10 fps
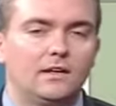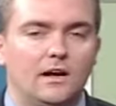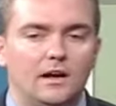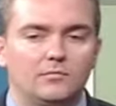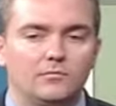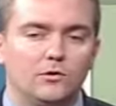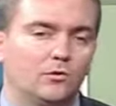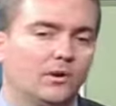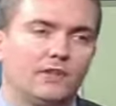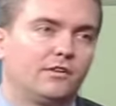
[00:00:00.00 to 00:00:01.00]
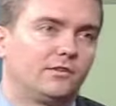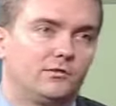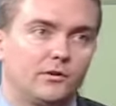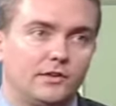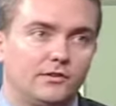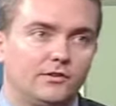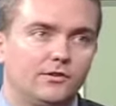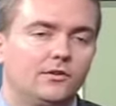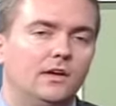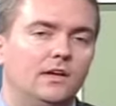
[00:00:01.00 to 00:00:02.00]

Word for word: um, or whatever it is you want to do.